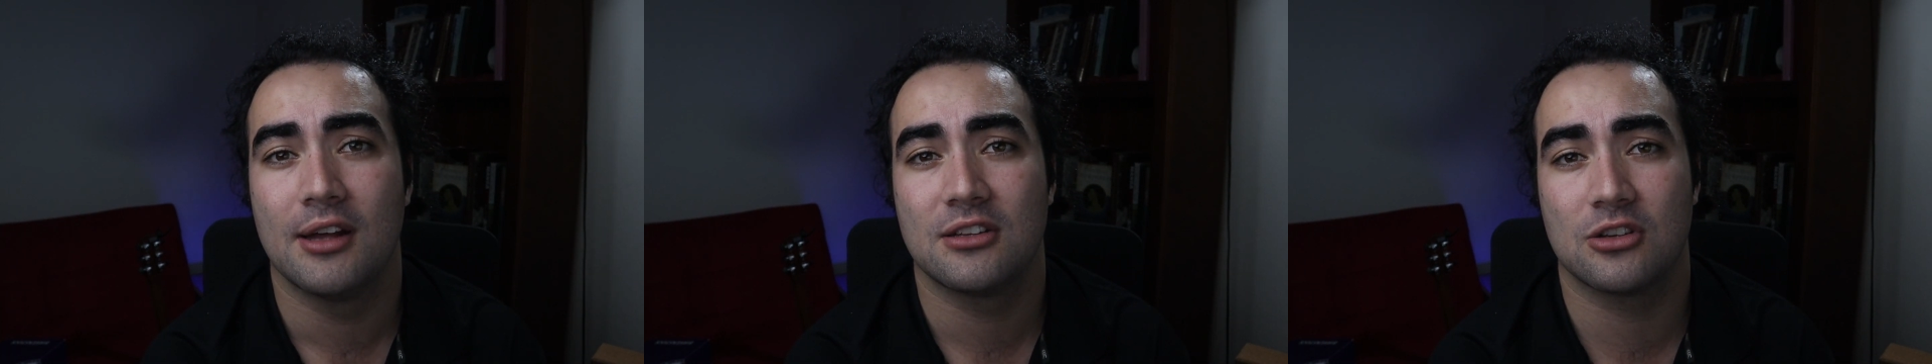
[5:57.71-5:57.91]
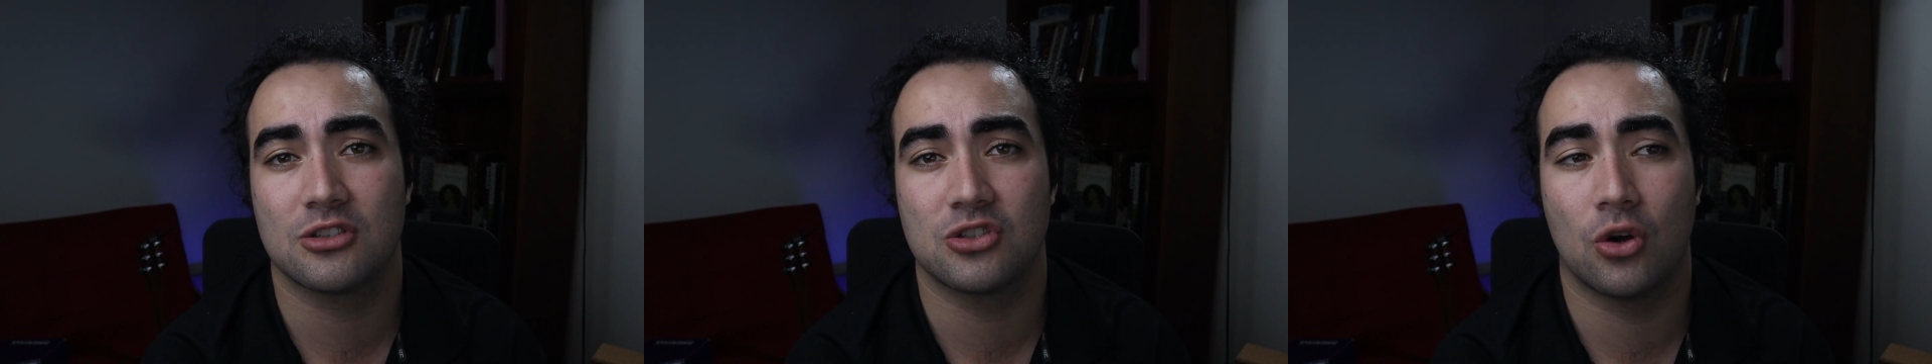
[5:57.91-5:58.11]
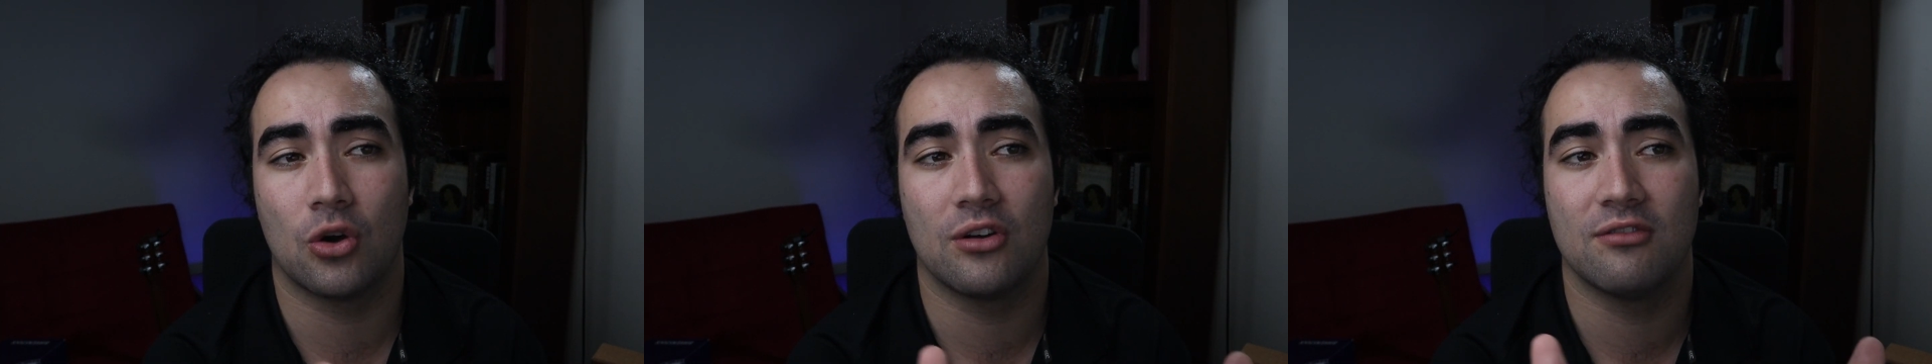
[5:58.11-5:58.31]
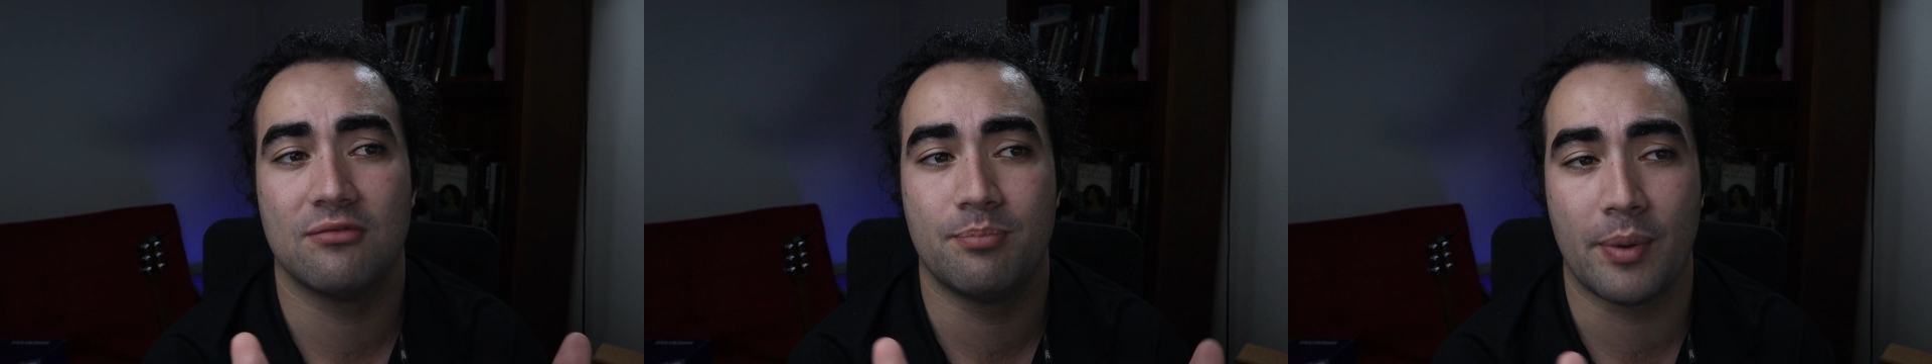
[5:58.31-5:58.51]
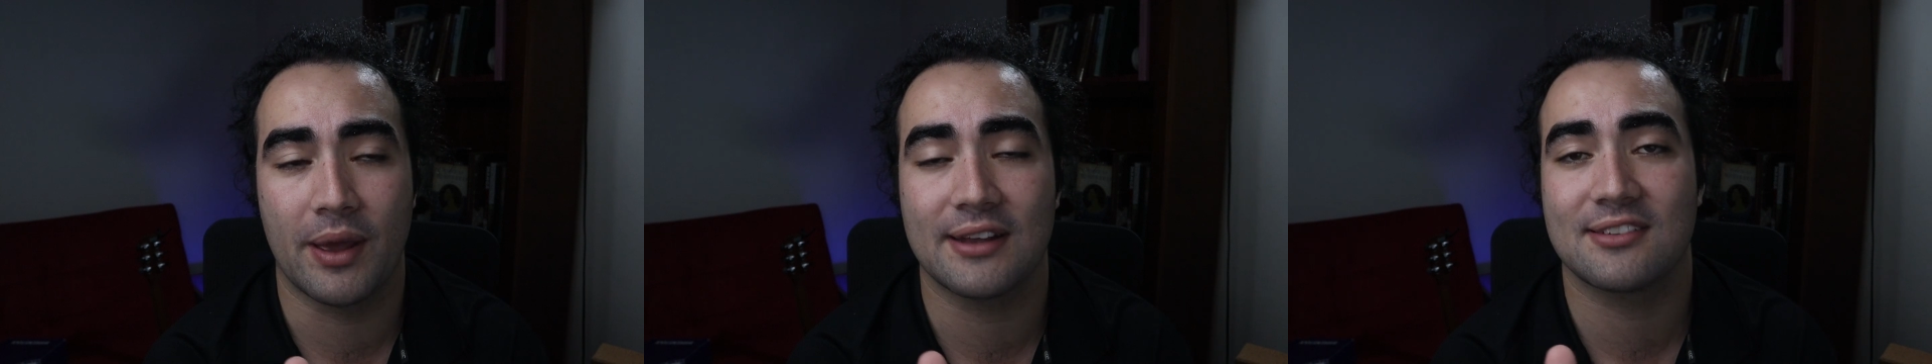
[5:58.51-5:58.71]
to sort
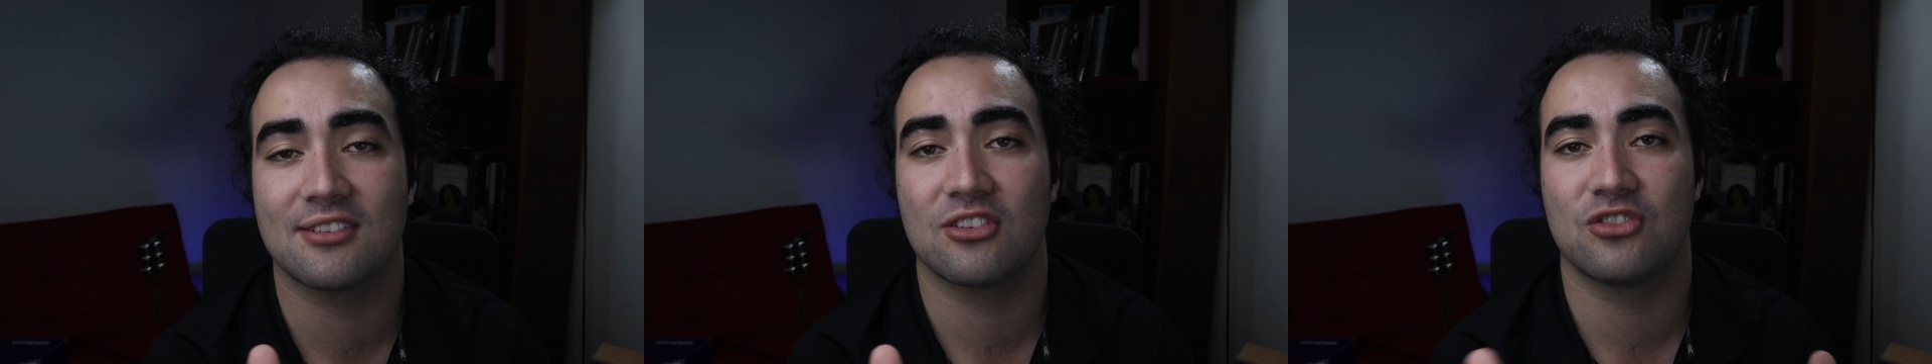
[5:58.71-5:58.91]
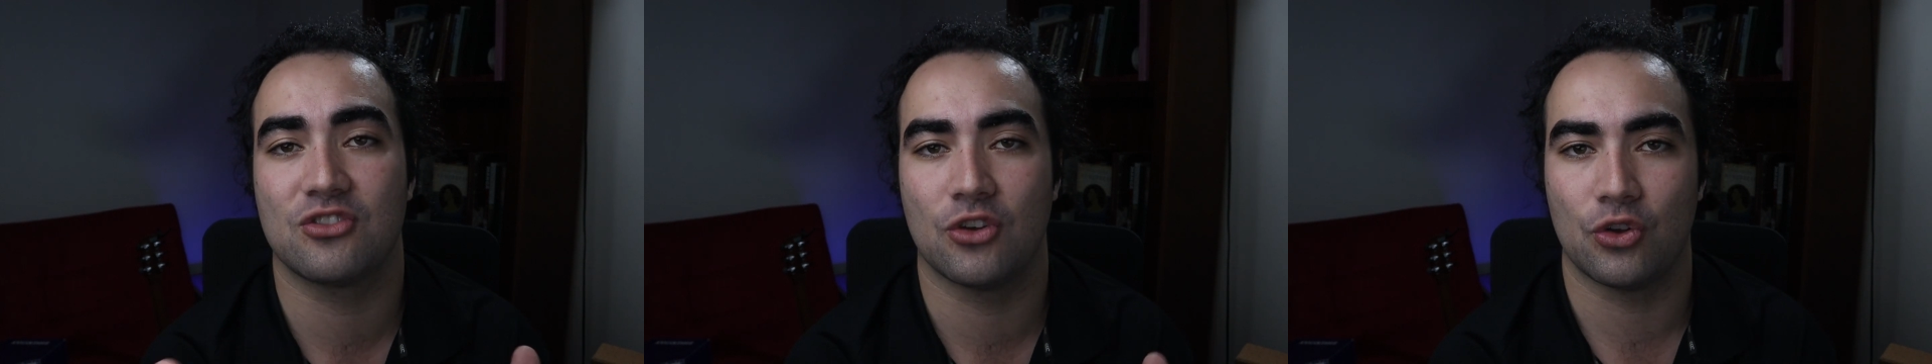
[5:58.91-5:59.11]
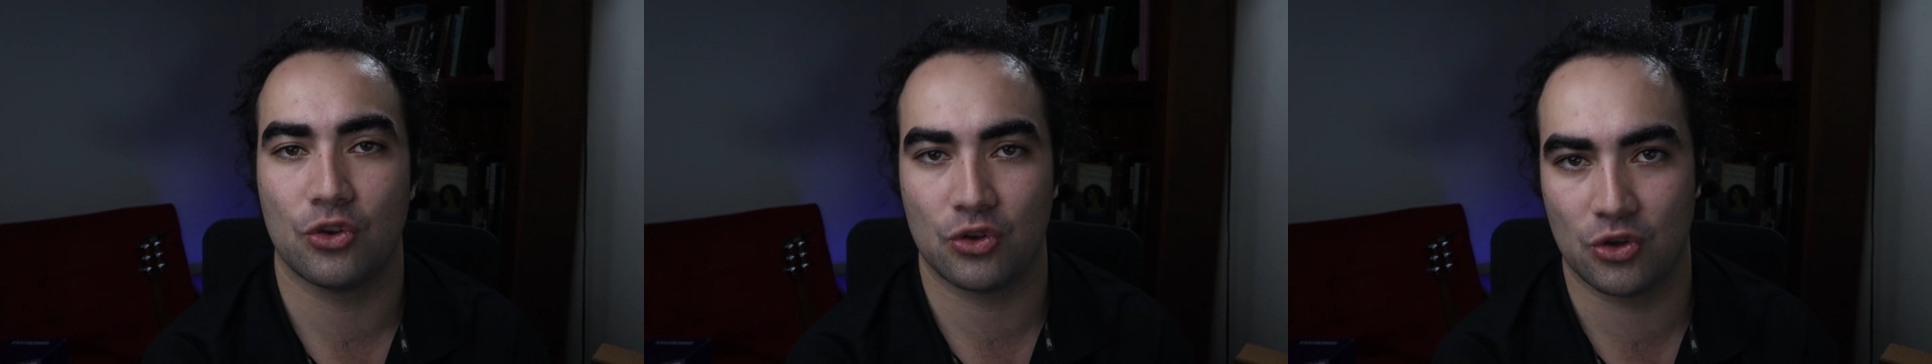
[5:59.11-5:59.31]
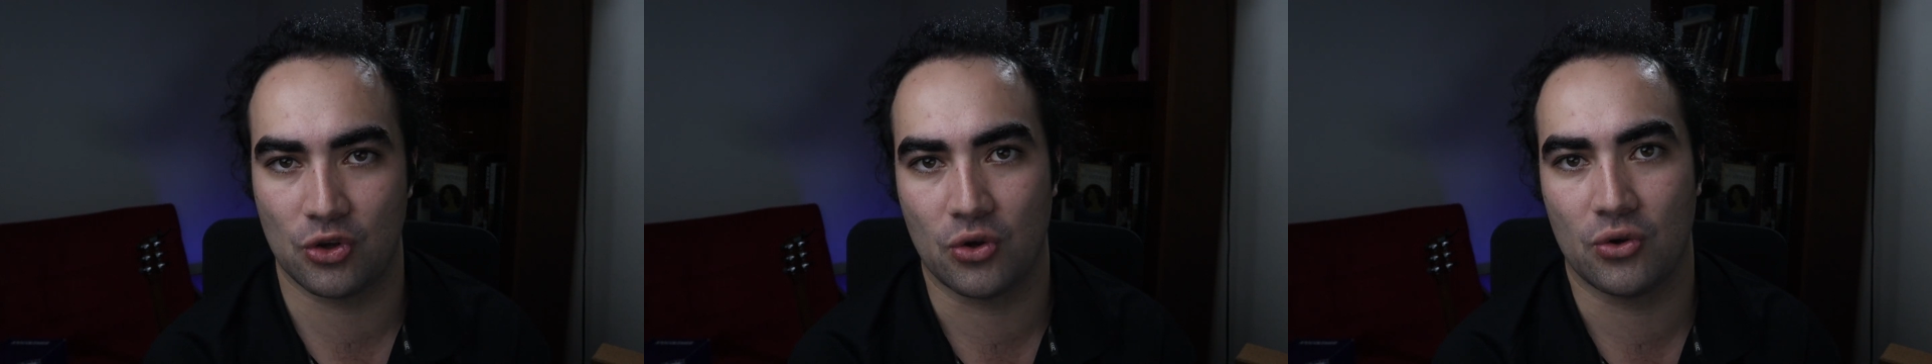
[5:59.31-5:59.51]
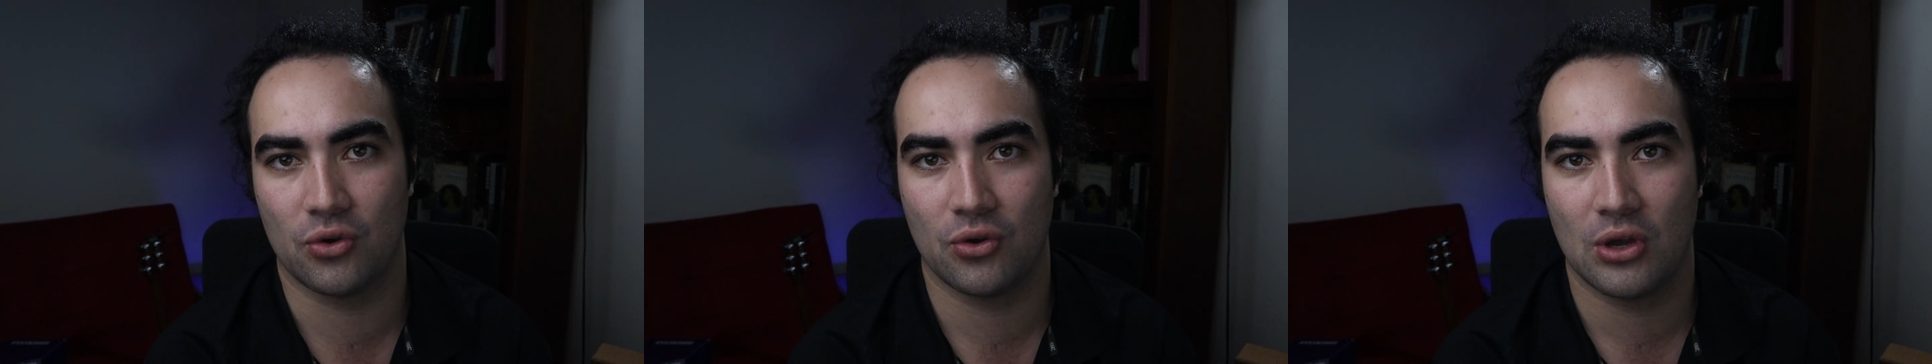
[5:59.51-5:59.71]
of best suit
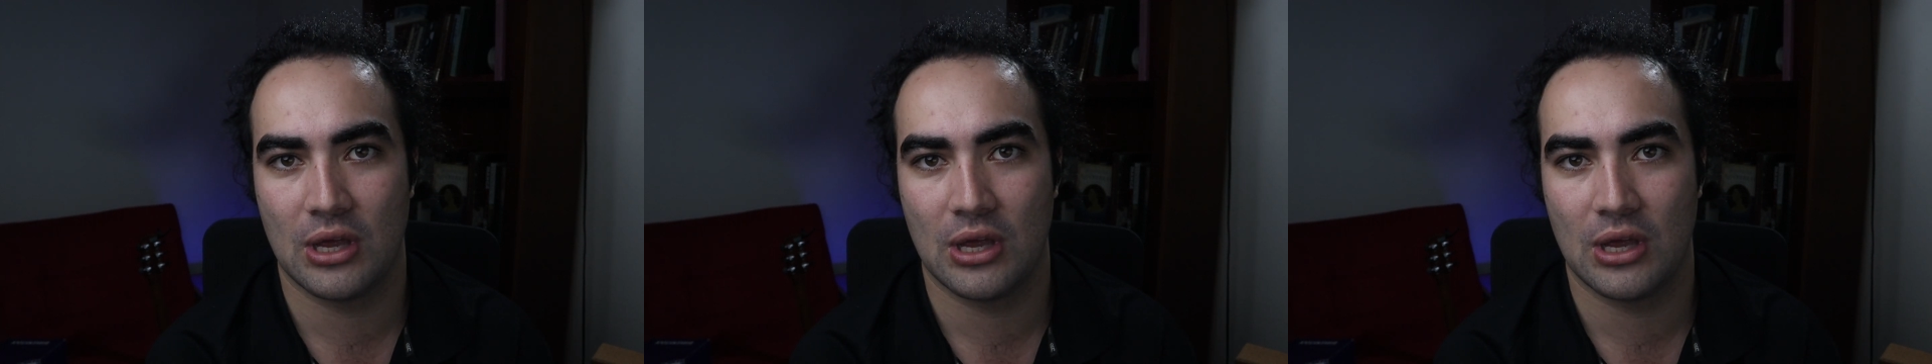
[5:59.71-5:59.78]
you.